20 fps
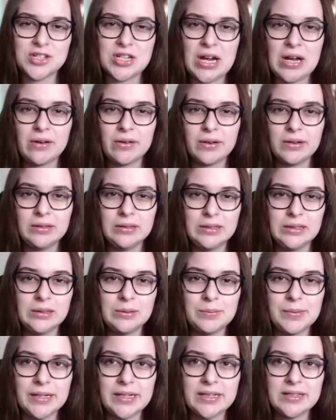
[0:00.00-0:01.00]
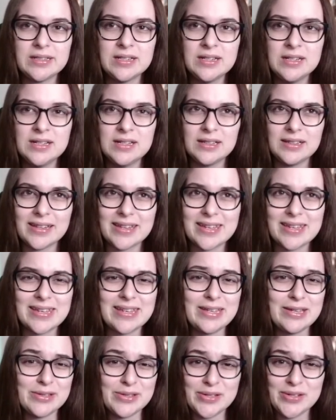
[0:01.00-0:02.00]
out or a little bit like
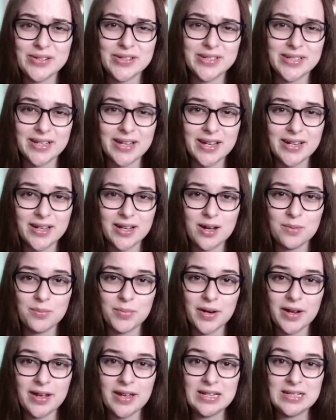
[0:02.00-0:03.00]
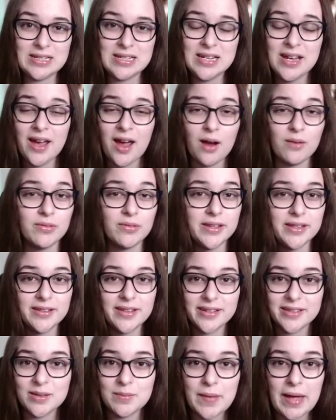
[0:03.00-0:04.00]
easier to kind of comprehend. I really
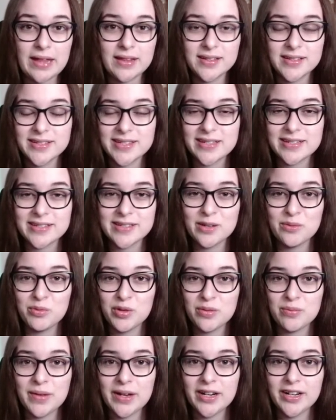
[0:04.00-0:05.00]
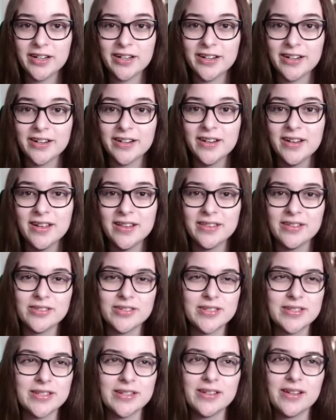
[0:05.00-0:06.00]
like the balance system with Mariner. There's
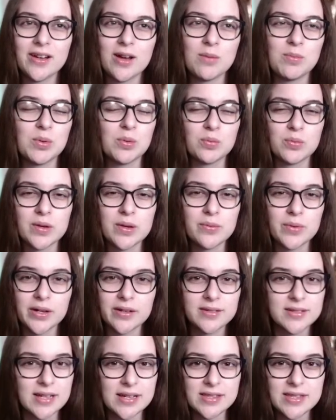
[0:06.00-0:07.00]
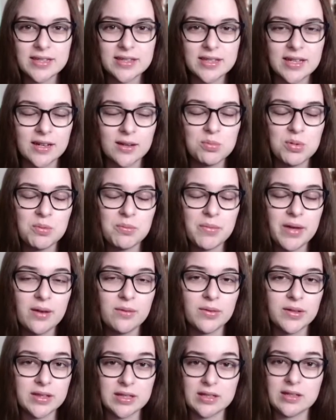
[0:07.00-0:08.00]
still a couple reworks I think that could be made
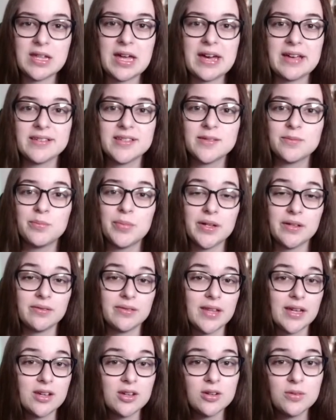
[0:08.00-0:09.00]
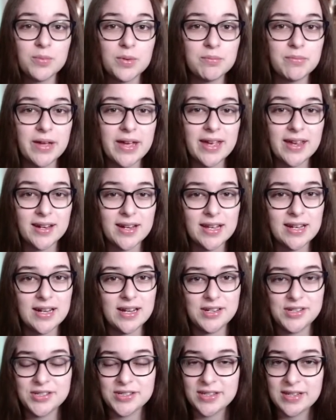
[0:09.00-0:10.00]
with the class, but they could have been made and
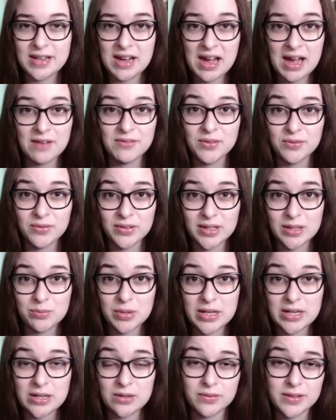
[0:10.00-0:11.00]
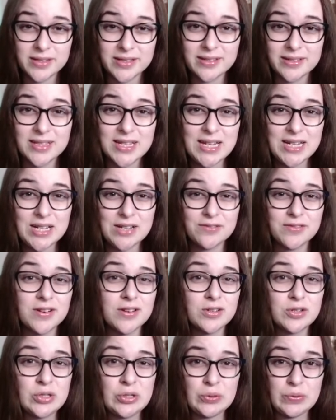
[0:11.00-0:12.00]
I just haven't really played it recently enough
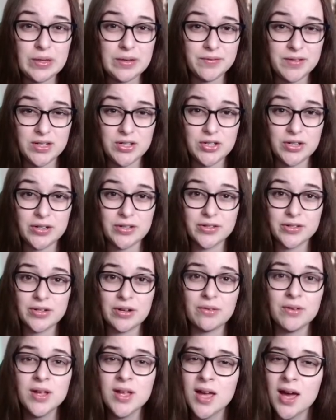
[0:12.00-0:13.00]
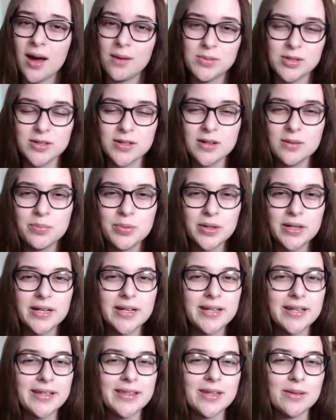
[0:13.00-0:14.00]
to even judge. So I'm just gonna put
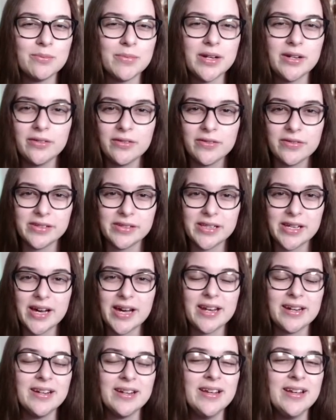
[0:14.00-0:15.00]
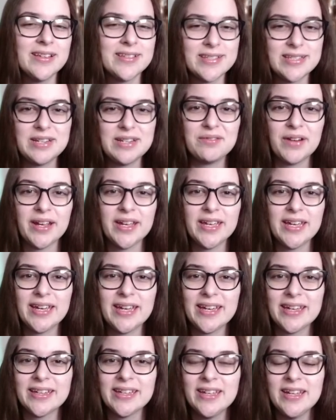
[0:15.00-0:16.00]
it in the middle of the line, C
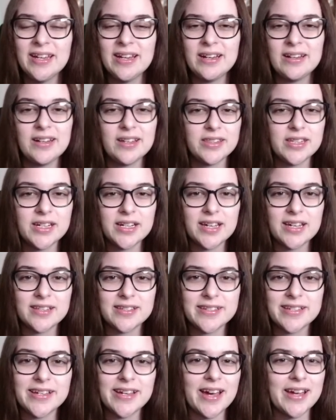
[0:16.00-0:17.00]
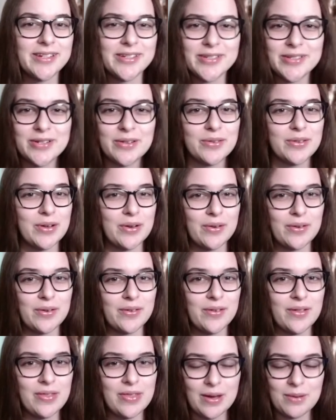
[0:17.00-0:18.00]
ranking. Nothing against it, I just don't know
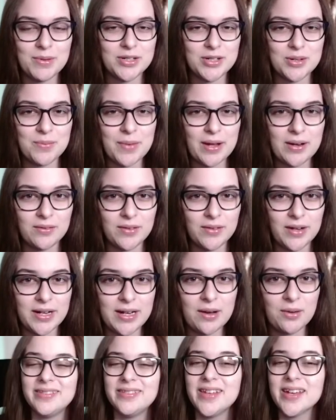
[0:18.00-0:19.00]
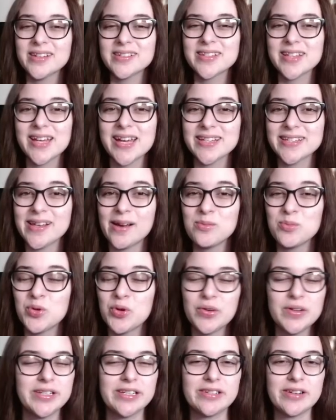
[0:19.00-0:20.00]
that much about it right now. Next class I'm
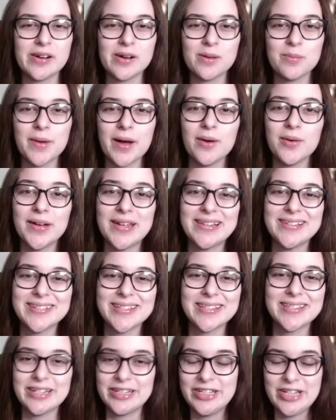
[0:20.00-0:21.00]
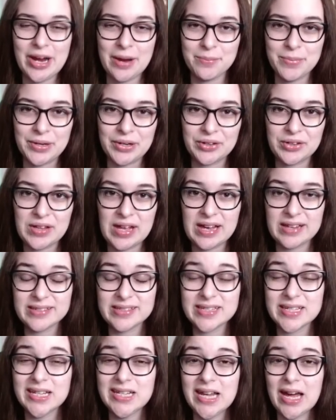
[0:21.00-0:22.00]
going to talk about is the champion
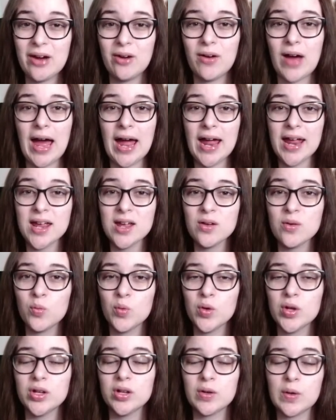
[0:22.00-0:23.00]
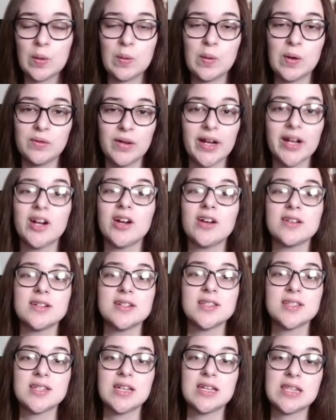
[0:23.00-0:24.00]
class. Now, I will go on record
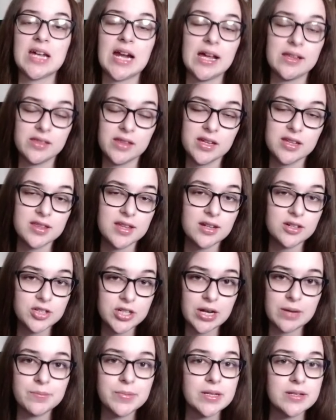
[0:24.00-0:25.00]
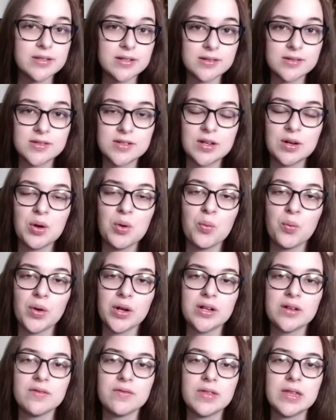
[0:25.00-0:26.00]
and say that I think that champions are still
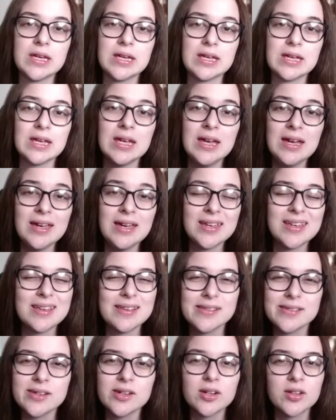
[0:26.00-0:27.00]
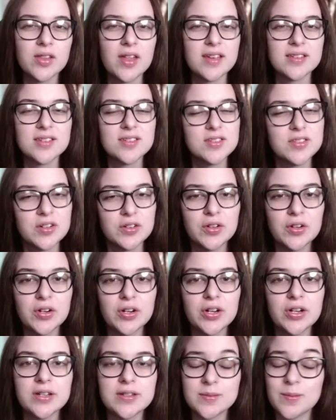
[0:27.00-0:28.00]
one of the easier classes to
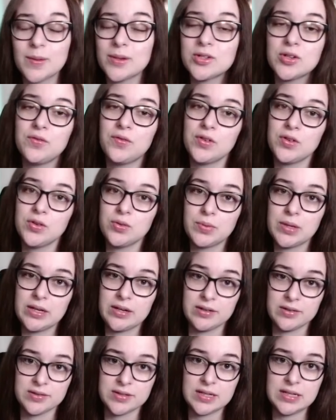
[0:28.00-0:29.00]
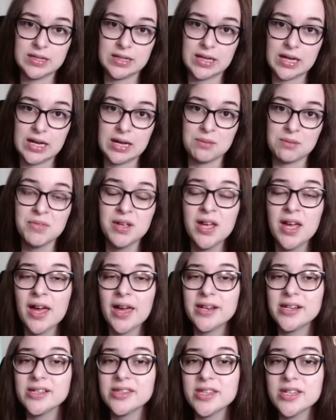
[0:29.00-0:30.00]
learn, especially for new players in the game.
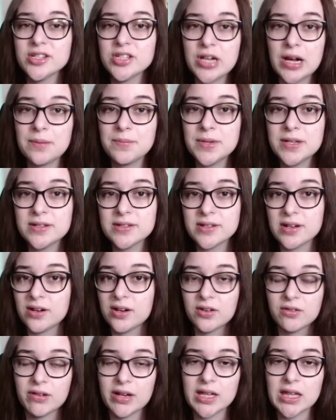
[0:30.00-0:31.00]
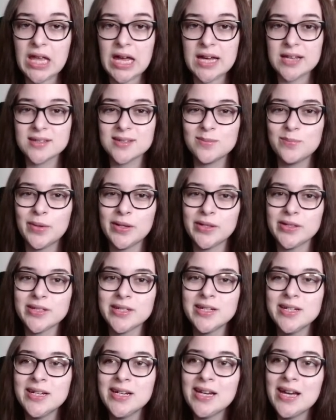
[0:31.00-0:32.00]
And I think champions are a great class, but
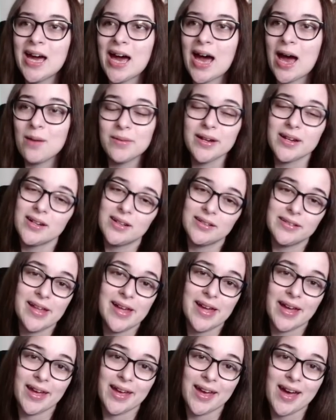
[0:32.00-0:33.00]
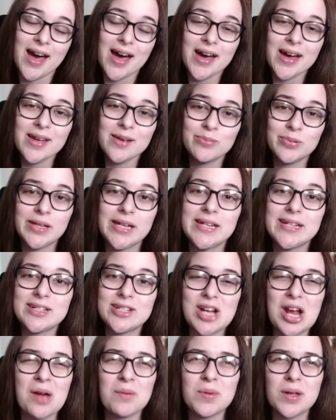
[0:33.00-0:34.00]
I'm not gonna lie, I played a
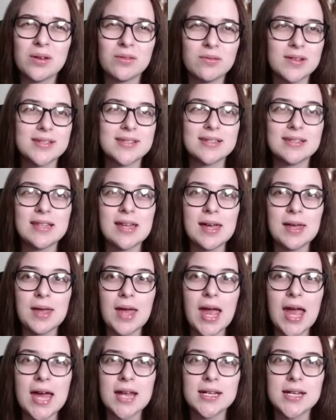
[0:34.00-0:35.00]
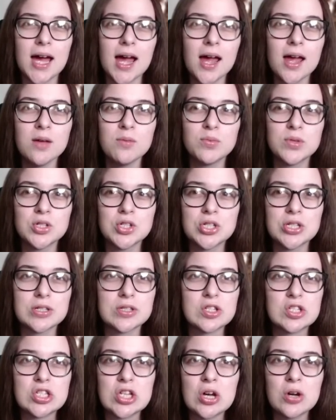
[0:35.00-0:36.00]
champion recently and I was
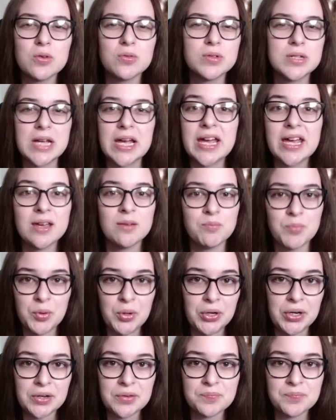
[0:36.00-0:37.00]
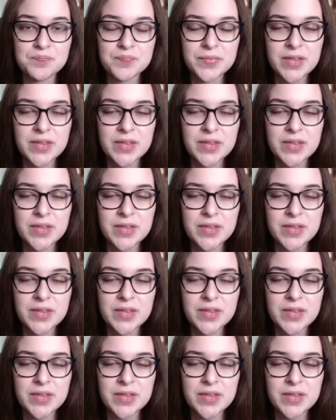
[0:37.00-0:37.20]
just so dang bored.